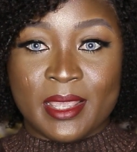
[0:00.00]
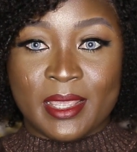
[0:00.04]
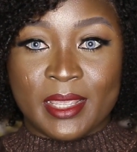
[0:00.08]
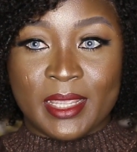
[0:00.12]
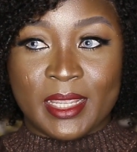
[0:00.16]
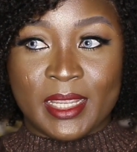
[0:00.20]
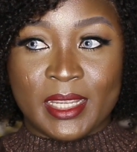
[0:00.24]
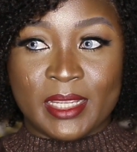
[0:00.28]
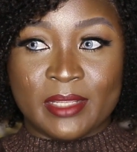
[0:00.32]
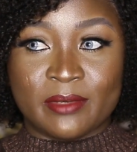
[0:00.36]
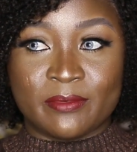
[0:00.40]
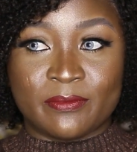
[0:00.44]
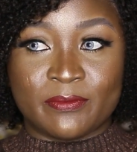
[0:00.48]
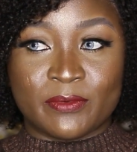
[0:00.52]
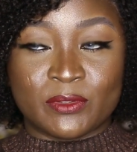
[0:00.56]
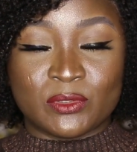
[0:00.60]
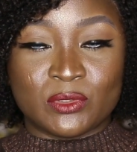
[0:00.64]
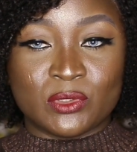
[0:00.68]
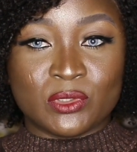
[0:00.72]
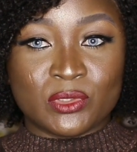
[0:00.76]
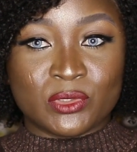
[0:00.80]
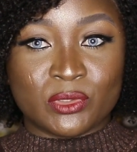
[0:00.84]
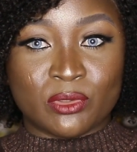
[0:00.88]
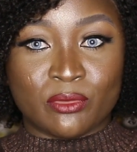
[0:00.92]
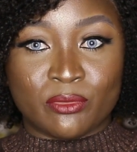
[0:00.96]
And for
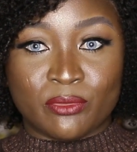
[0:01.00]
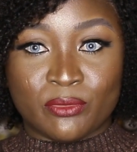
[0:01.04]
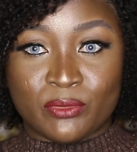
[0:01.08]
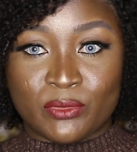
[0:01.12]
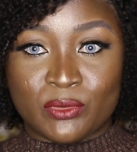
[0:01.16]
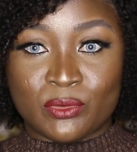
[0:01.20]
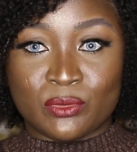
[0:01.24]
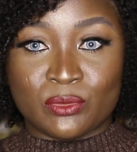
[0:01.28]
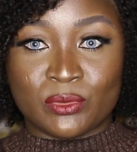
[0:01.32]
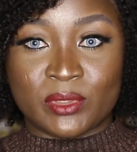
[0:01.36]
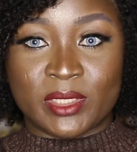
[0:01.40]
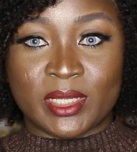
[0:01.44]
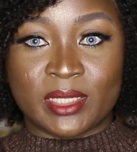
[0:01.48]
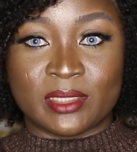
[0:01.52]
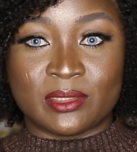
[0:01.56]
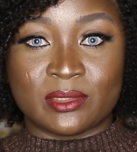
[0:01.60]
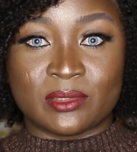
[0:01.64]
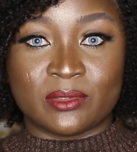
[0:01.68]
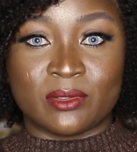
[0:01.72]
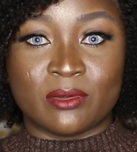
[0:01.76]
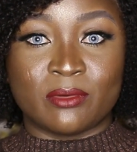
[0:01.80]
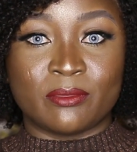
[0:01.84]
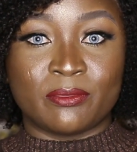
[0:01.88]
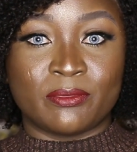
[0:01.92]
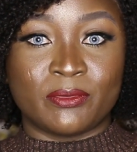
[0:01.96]
those of you that
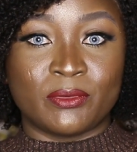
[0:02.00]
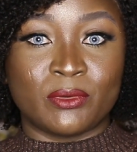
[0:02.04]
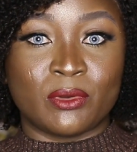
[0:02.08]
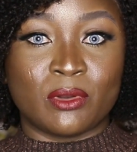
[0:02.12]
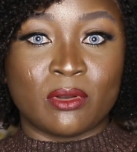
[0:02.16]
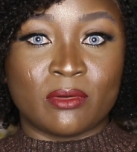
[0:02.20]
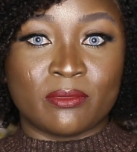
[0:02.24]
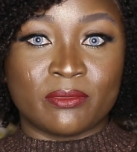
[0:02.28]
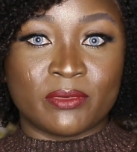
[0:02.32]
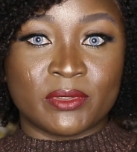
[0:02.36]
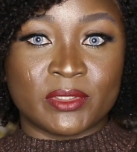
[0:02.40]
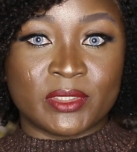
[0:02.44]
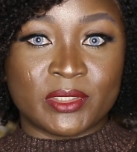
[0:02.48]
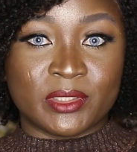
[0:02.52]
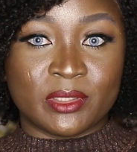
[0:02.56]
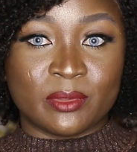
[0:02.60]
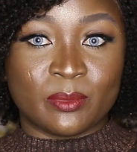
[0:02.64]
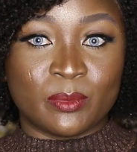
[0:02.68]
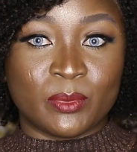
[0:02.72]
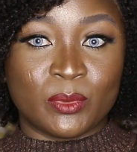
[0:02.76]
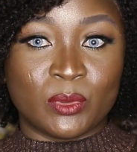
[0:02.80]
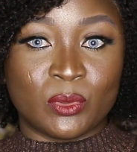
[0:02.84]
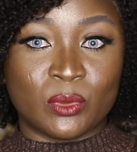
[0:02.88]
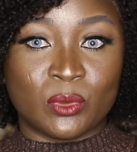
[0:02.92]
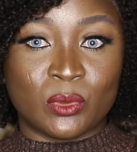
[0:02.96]
don't feel
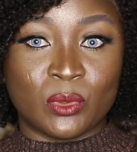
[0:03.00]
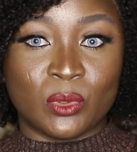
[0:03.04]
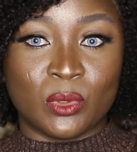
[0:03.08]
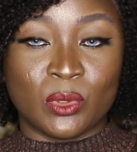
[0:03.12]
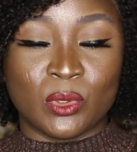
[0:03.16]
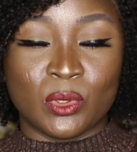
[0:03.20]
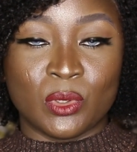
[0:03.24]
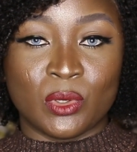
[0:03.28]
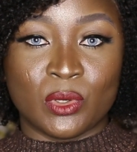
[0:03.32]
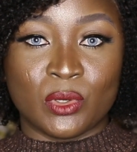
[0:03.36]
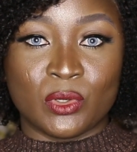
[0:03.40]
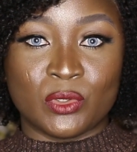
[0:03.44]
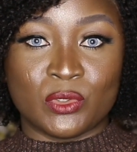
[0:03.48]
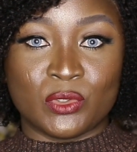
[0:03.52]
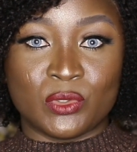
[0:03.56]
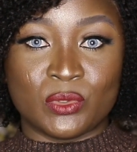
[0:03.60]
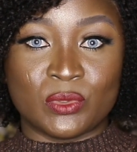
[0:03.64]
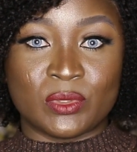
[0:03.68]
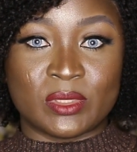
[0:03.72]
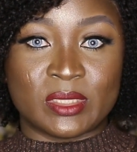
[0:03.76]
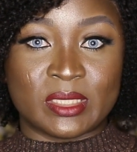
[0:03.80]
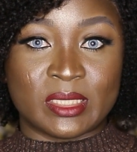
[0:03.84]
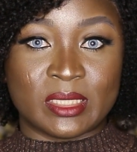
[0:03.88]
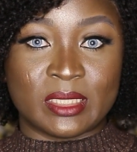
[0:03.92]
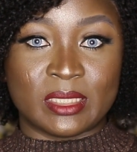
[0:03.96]
comfortable
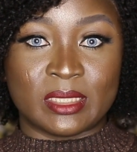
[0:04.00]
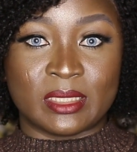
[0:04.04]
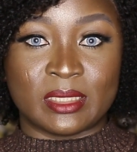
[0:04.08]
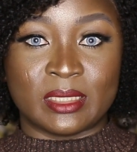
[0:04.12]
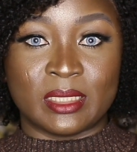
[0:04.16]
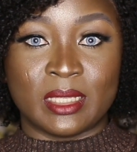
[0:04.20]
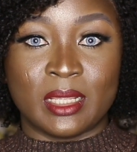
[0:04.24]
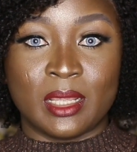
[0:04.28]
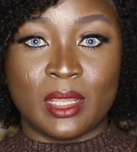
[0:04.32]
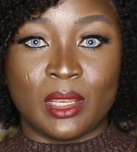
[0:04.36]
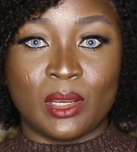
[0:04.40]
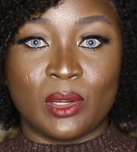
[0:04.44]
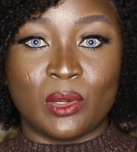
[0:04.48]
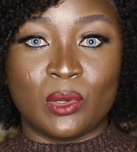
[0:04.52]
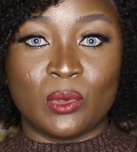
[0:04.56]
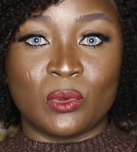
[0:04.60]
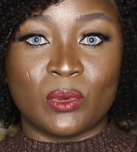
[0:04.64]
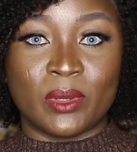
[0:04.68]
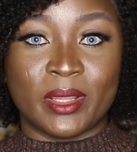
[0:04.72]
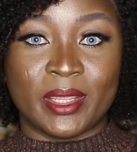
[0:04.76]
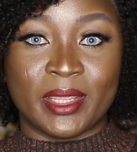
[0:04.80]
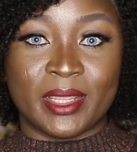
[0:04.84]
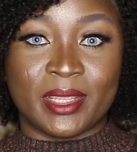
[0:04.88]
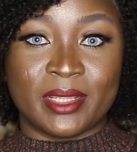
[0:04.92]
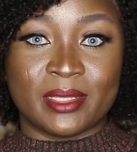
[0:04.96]
using
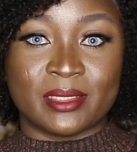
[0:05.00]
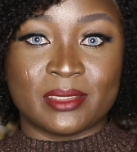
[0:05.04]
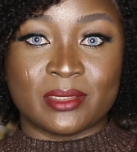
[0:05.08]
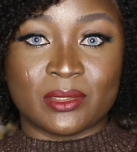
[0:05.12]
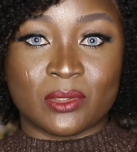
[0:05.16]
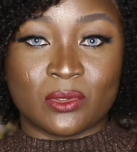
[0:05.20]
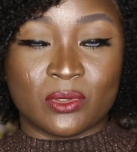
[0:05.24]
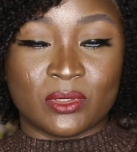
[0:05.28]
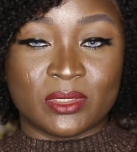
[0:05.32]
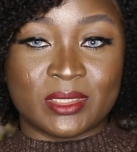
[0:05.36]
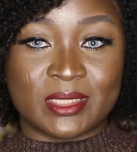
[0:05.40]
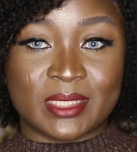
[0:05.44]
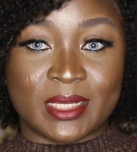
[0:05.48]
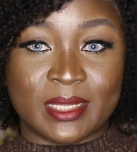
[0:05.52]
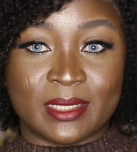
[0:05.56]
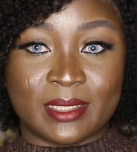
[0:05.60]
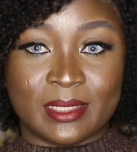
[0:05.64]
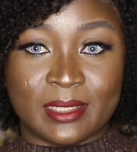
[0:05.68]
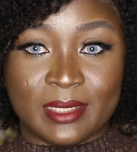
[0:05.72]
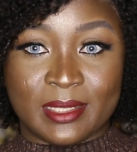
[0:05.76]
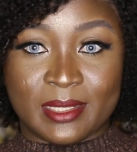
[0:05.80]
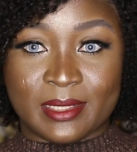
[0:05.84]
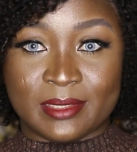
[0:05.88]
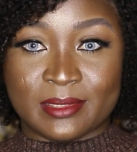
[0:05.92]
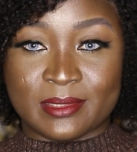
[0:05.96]
low-end contact
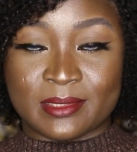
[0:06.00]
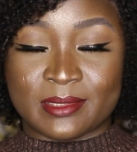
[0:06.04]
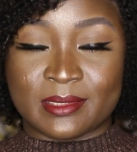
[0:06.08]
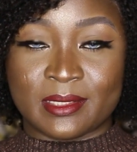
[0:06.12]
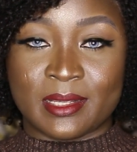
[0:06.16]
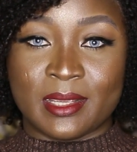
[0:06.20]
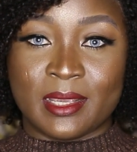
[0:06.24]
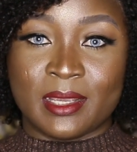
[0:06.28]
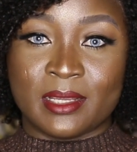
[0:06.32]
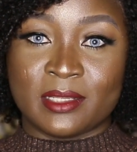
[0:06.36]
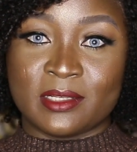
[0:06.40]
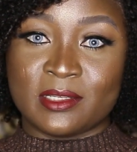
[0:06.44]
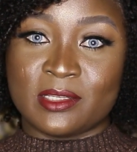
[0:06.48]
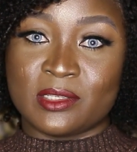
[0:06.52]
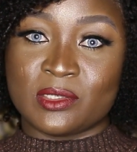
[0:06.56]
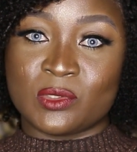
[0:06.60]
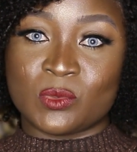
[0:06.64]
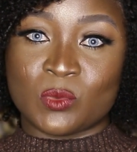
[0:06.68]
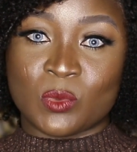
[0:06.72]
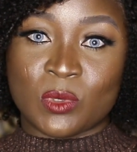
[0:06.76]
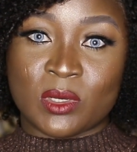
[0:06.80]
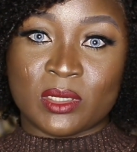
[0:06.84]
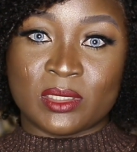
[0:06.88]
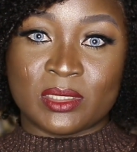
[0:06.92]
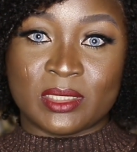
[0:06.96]
lens, this
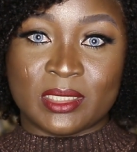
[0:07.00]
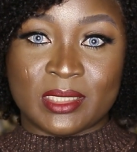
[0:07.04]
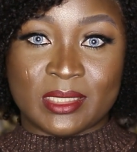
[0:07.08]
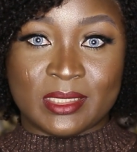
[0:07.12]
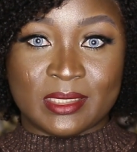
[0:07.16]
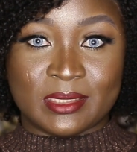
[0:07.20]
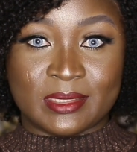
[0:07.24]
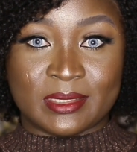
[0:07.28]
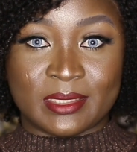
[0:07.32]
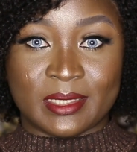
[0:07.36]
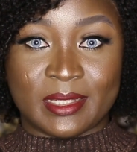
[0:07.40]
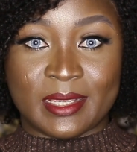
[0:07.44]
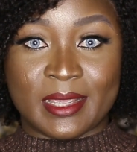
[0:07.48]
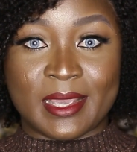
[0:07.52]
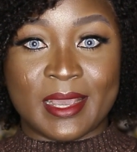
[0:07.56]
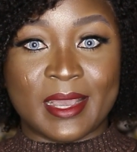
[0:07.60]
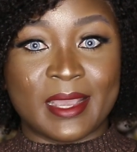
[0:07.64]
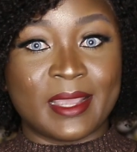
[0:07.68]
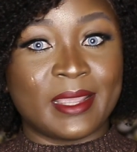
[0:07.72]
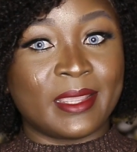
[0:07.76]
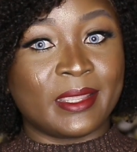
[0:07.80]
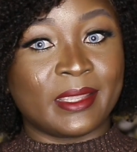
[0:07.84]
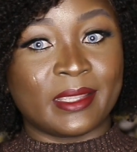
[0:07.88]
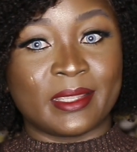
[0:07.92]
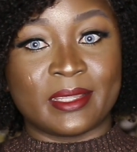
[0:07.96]
one is a
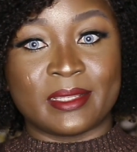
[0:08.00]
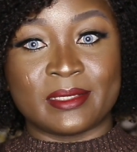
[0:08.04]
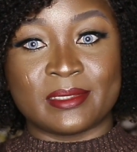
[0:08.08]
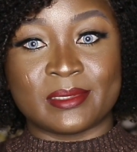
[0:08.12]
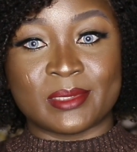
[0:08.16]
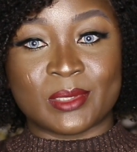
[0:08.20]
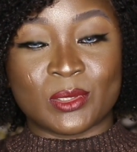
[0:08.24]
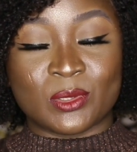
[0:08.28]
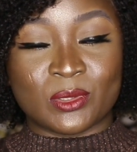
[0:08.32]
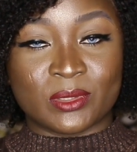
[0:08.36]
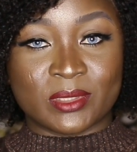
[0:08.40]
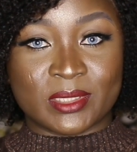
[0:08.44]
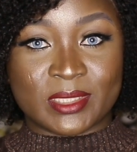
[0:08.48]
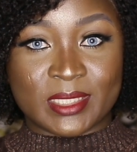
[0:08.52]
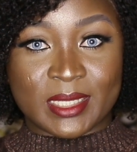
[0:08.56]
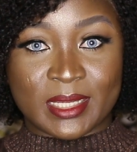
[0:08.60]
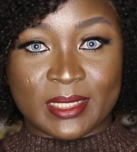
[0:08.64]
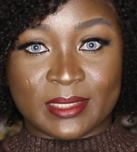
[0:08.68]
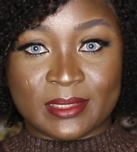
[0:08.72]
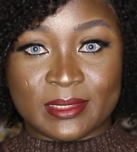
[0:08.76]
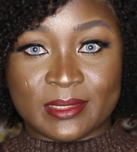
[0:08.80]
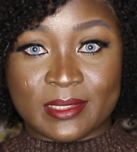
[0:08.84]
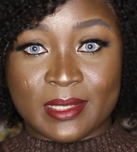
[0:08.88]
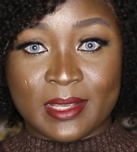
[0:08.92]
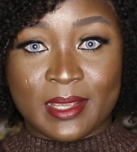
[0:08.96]
high-end
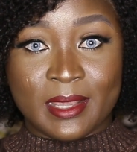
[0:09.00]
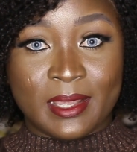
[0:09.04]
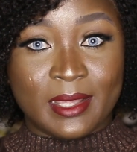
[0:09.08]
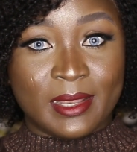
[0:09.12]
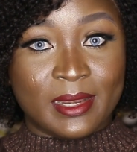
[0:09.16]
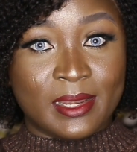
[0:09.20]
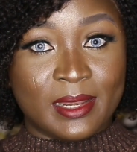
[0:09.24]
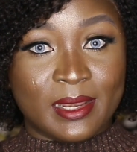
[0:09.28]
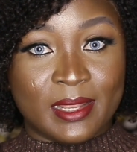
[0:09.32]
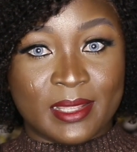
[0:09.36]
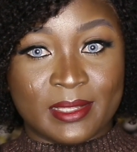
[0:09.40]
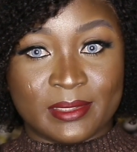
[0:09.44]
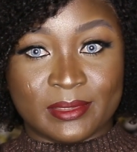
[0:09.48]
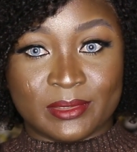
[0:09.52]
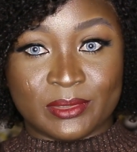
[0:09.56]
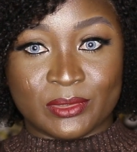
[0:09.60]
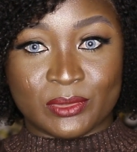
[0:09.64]
contact lens.